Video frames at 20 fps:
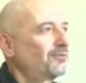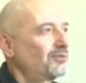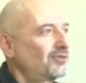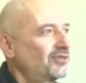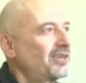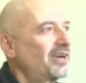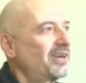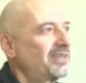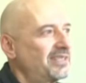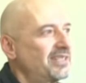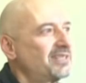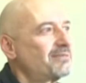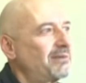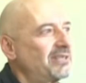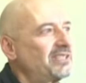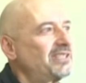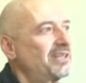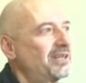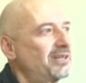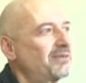share this
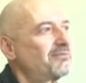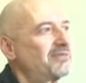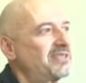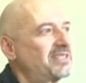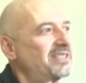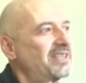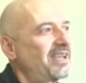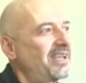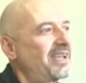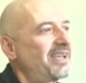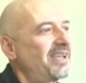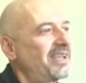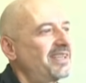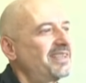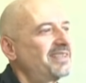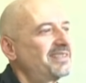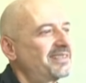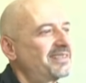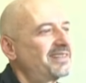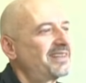material with
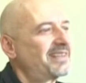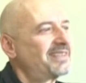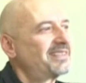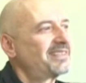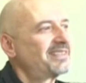internet.